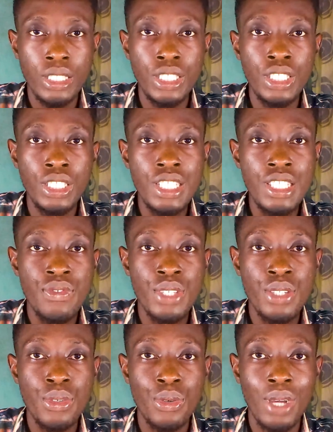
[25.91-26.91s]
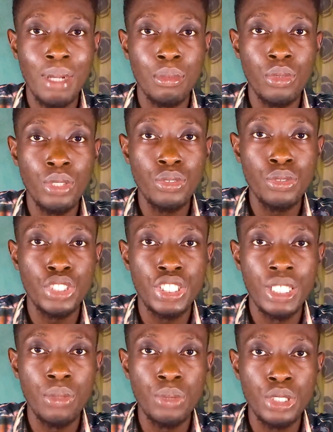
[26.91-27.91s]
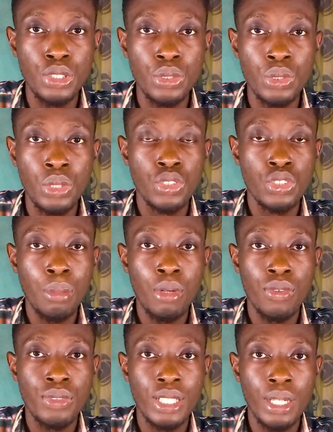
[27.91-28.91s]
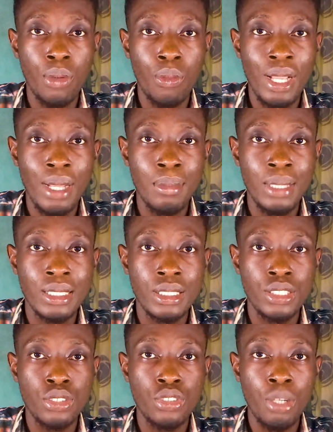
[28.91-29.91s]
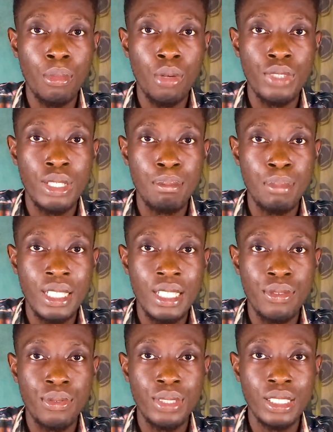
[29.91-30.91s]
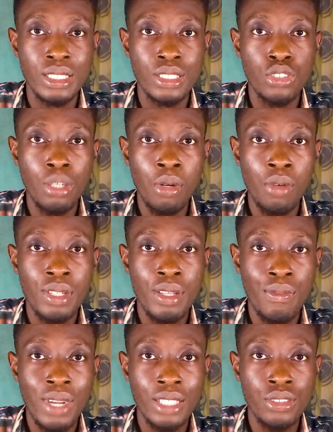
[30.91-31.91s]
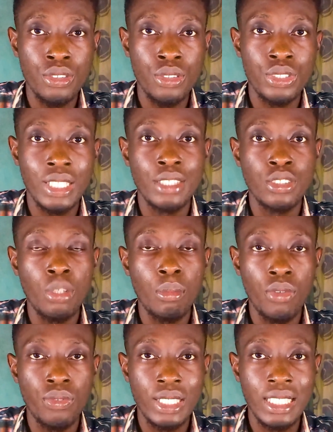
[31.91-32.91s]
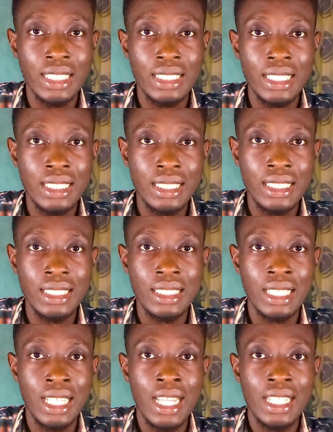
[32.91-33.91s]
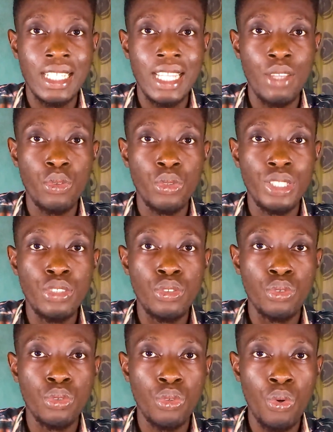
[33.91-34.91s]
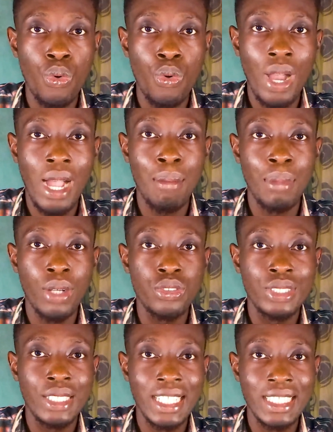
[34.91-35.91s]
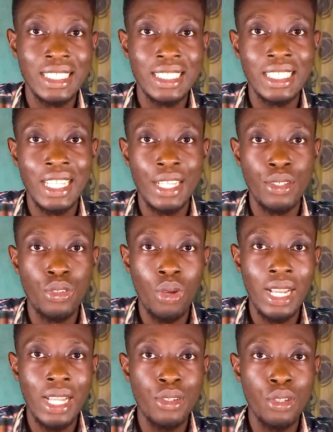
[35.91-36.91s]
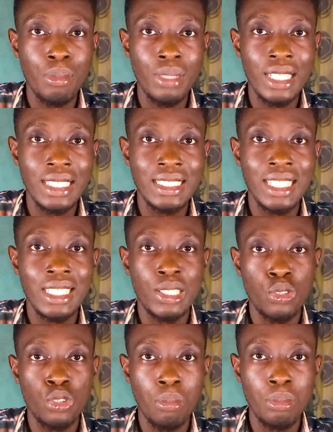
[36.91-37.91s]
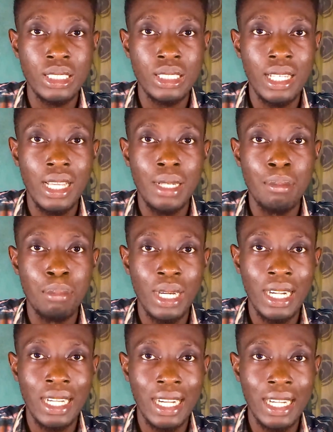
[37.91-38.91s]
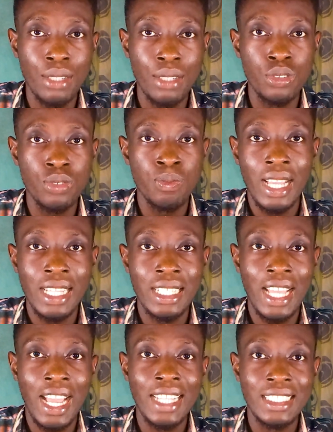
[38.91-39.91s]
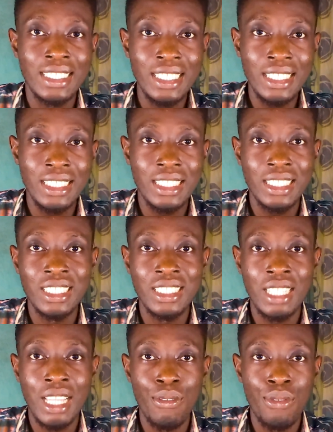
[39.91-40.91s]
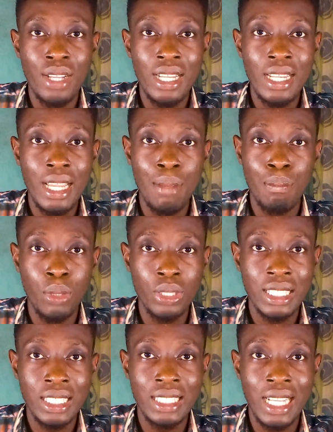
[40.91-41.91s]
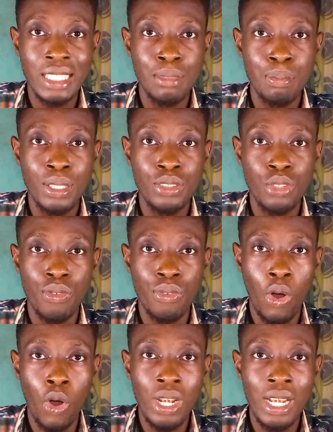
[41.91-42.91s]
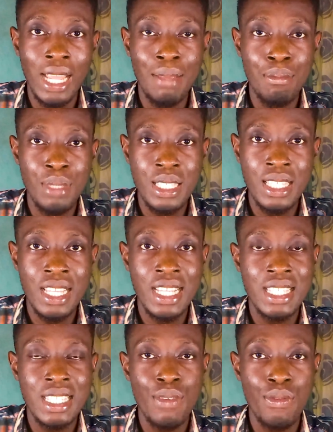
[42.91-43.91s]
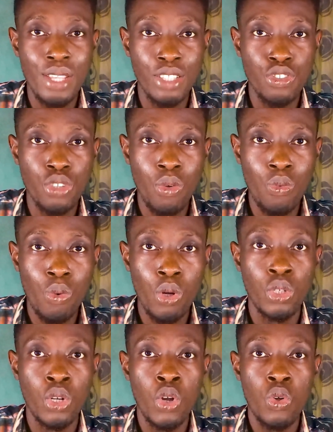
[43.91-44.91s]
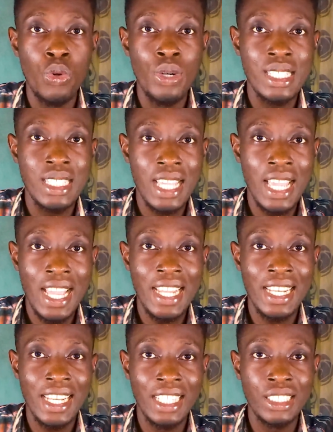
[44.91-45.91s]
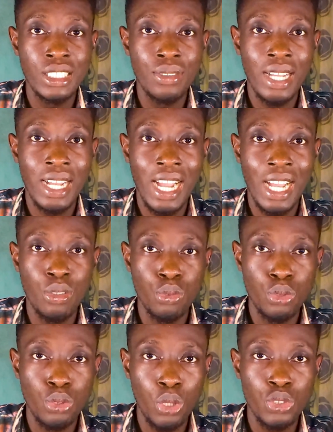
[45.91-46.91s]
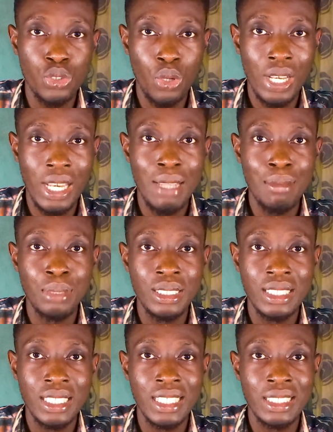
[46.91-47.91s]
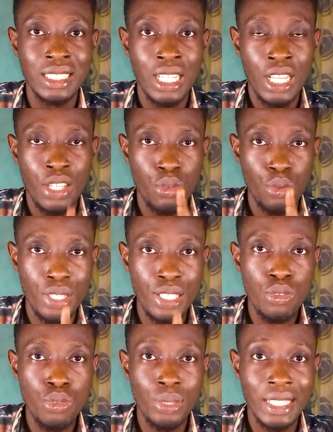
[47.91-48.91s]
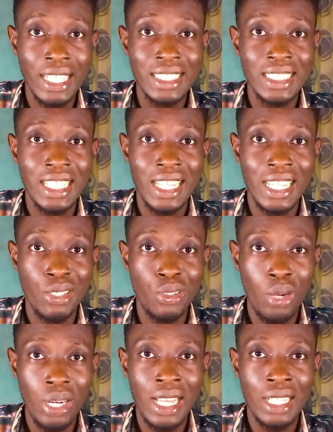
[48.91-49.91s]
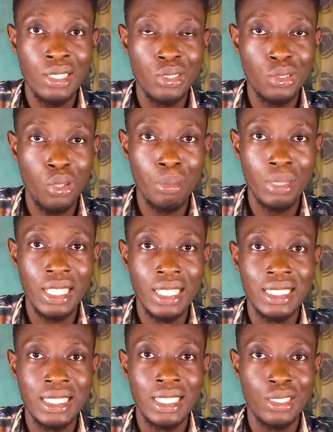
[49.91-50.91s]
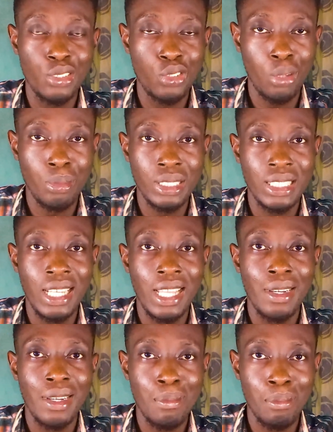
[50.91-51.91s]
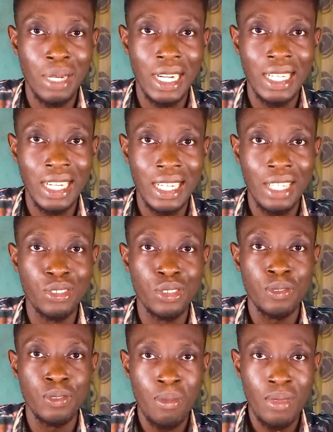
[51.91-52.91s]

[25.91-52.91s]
In this video, I'm going to share with you some of the requirements, some of the benefits, some of the factors, and some of the necessities that you need to know about getting a dollar-dominated domiciliary bank account. And I think it's a very important aspect of online business. If you are someone who is here in Nigeria and you does online business, you need to get a dollar-dominated domiciliary bank account.